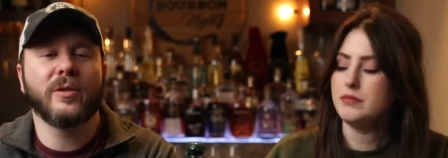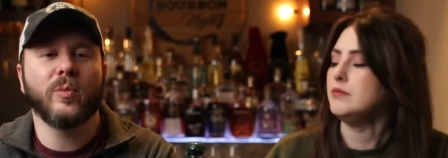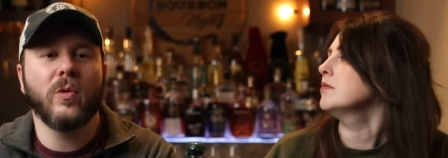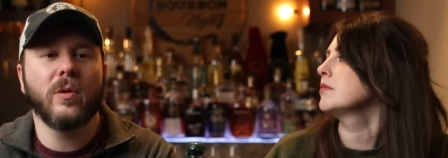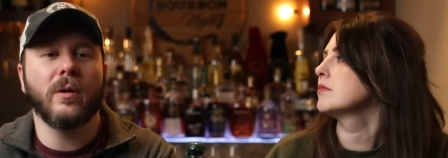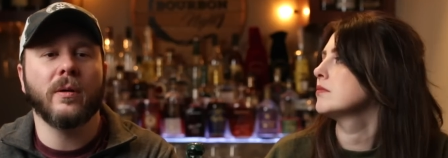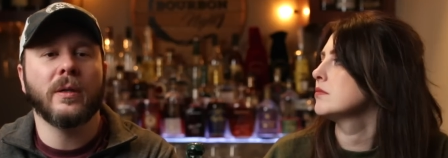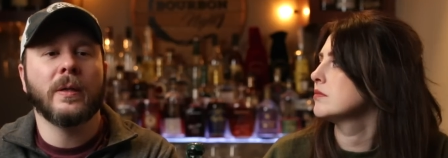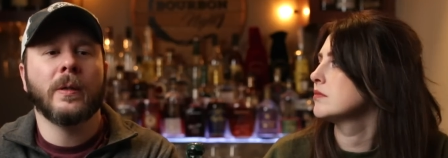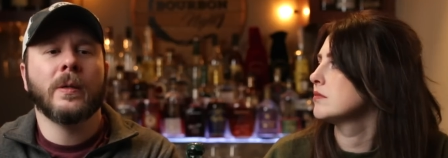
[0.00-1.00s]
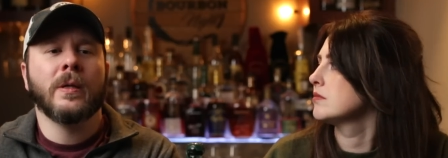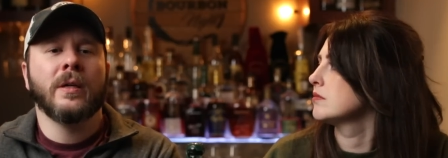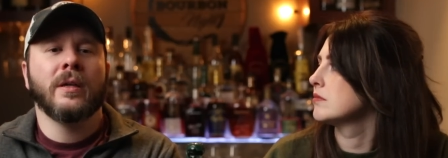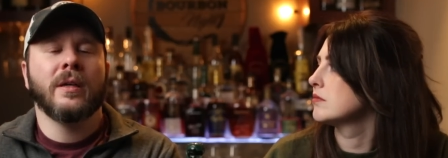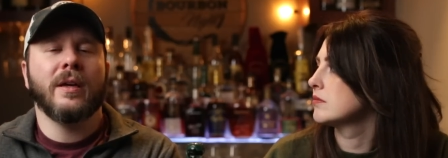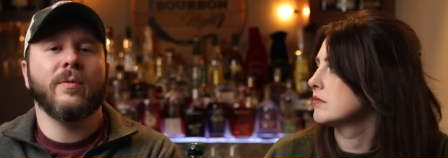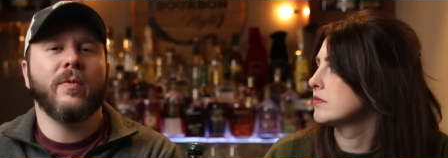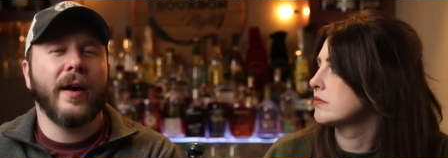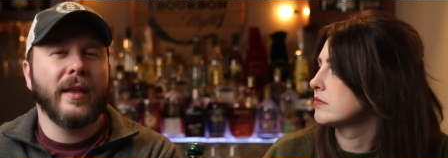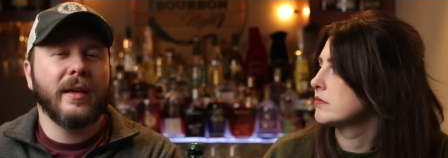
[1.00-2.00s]
Speaker 1: it's more
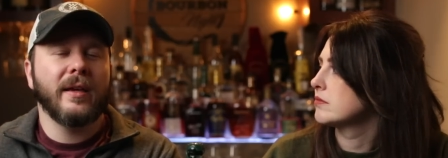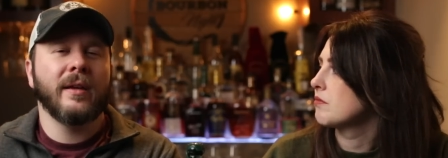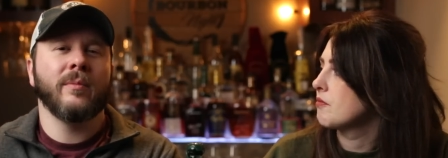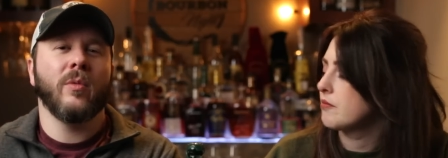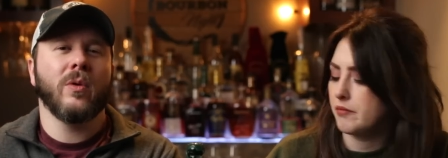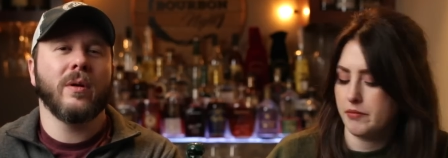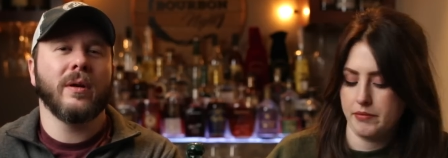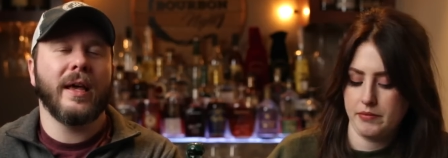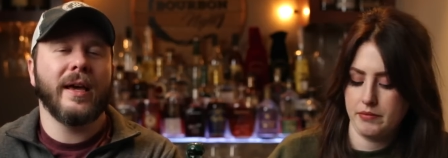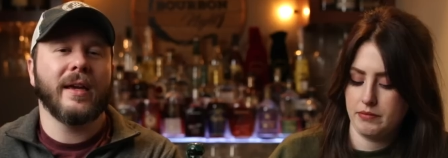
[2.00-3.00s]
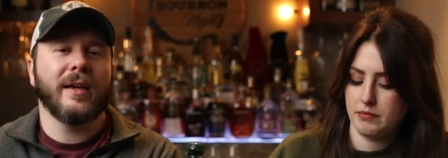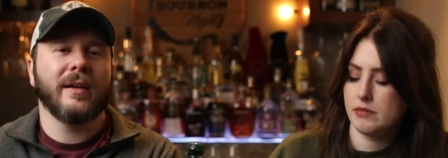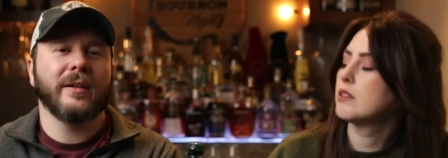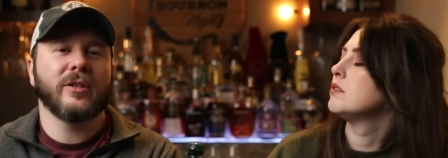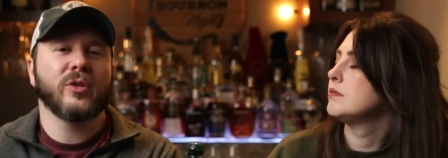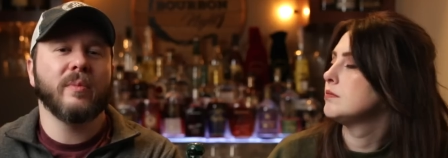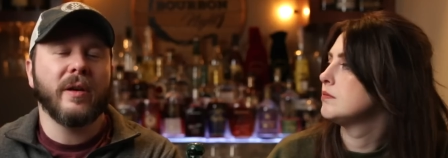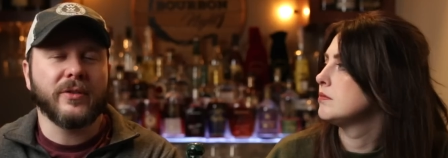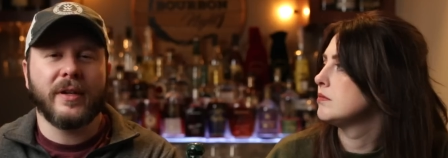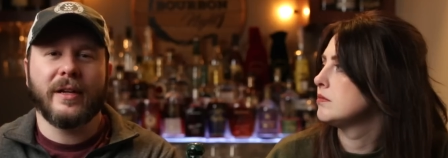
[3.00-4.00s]
inviting, more like it
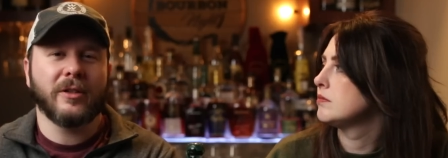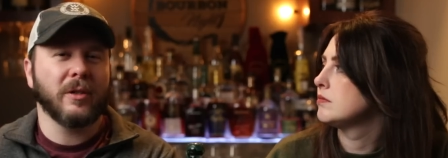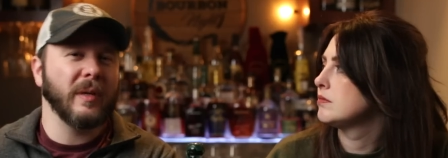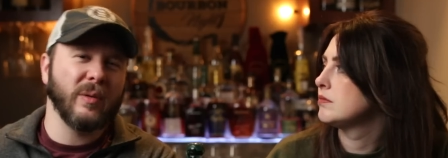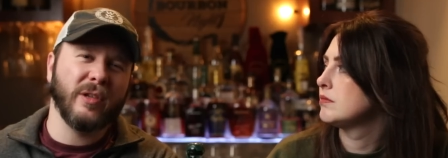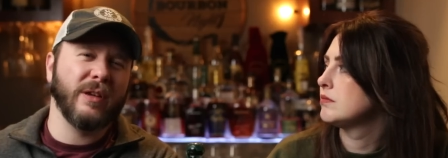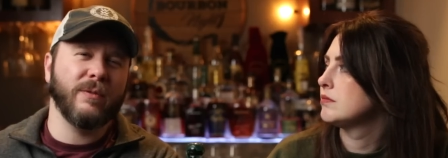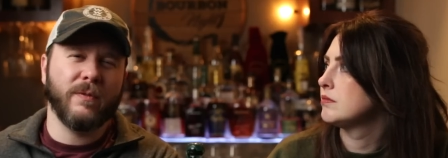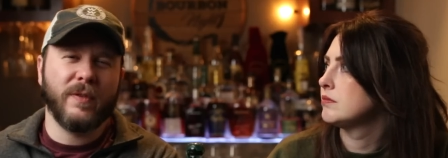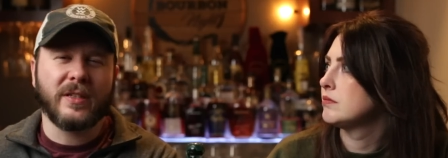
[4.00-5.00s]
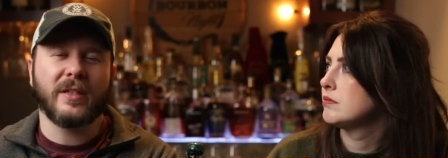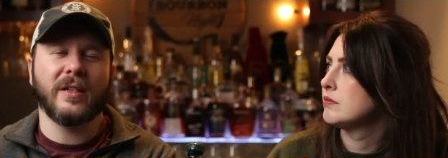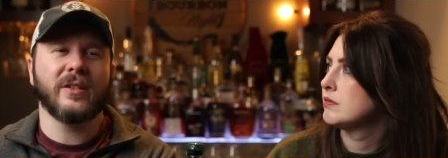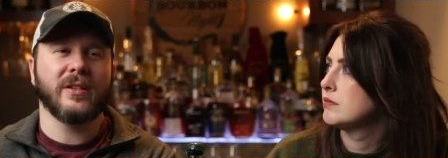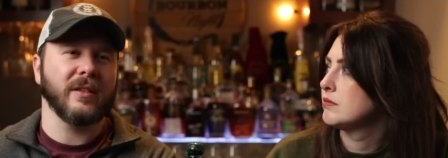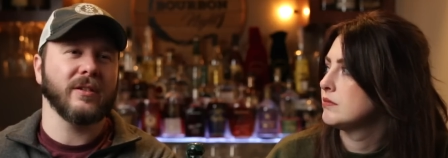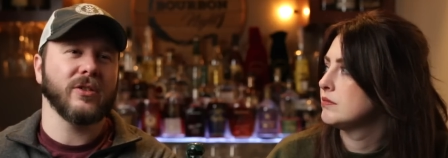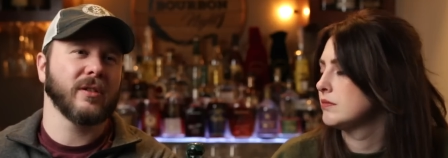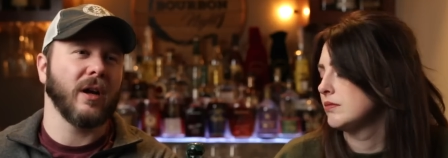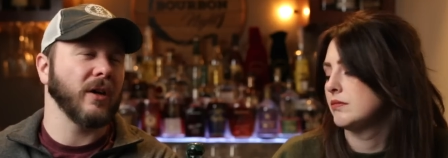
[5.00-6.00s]
smells like it's gonna be really viscous and
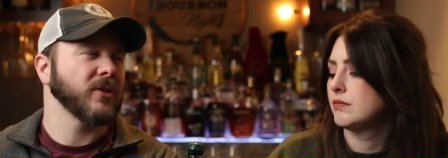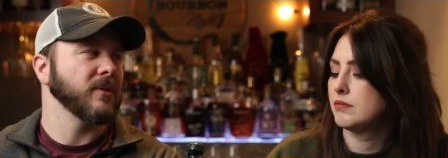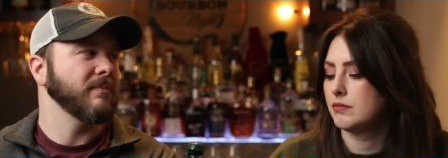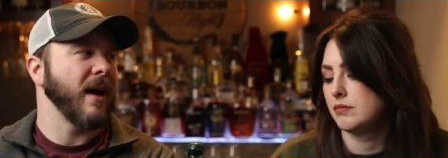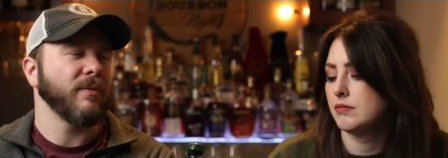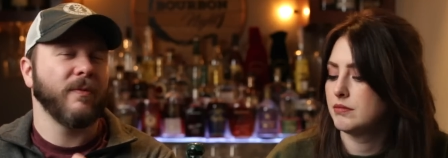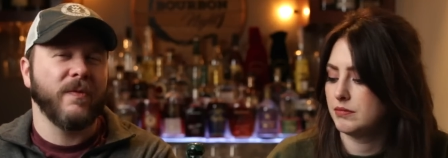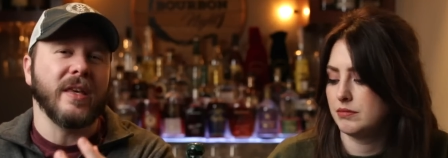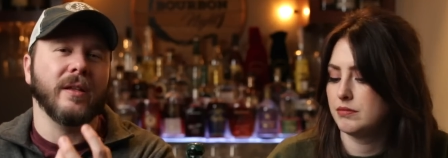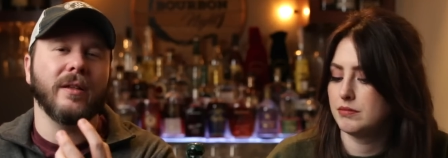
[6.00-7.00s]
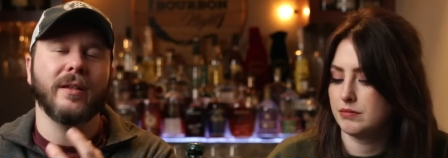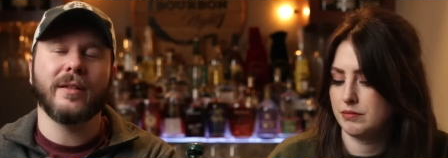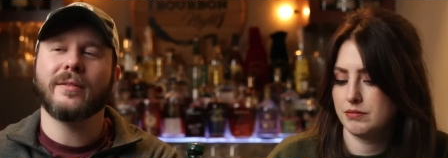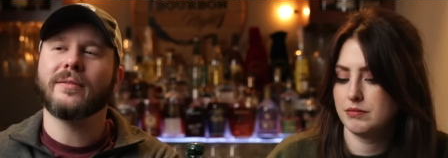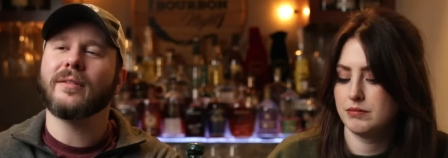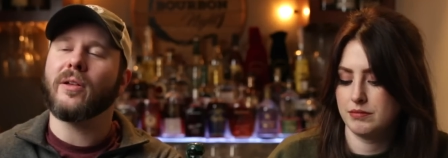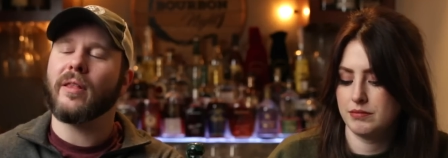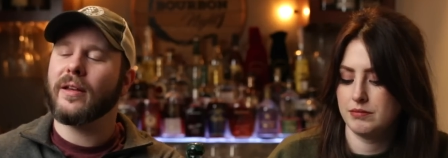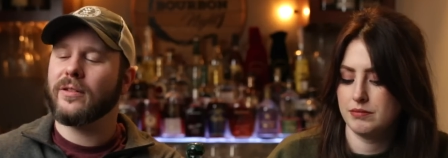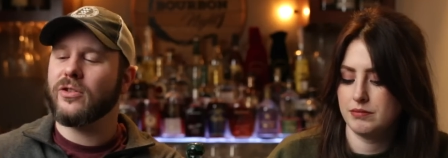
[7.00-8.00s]
just awesome mouthfeel and
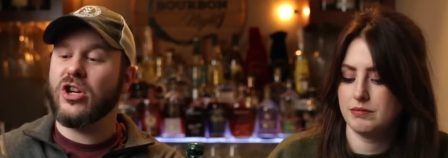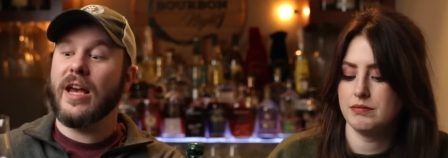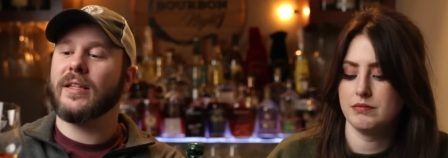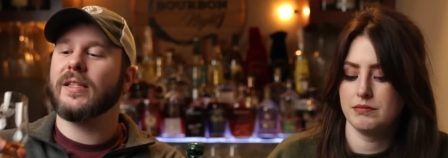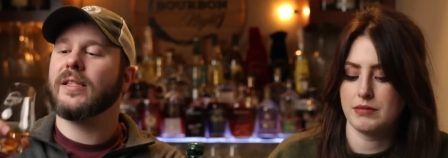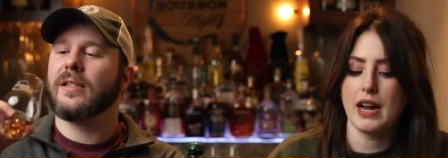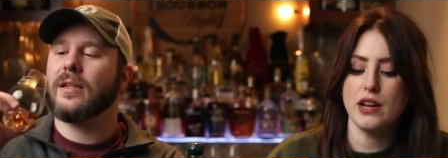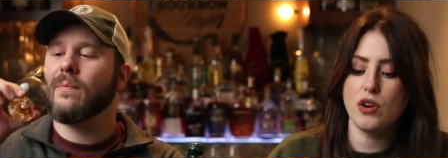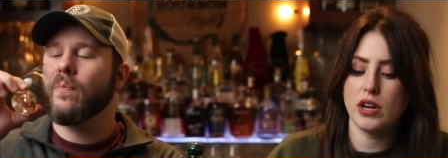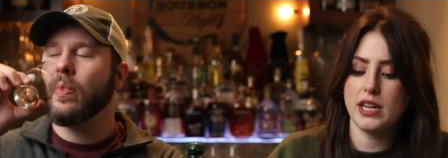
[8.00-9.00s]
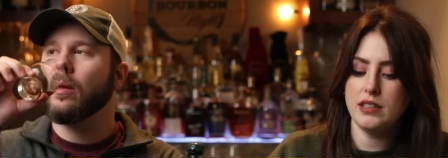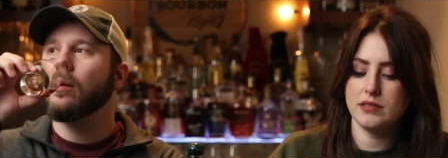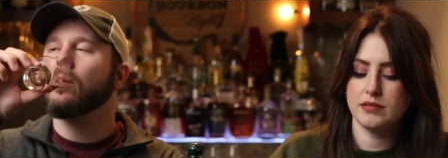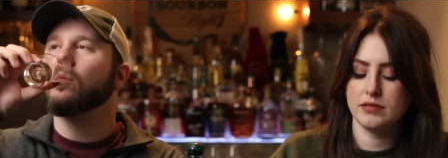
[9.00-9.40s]
all that jazz. I
Speaker 2: agree.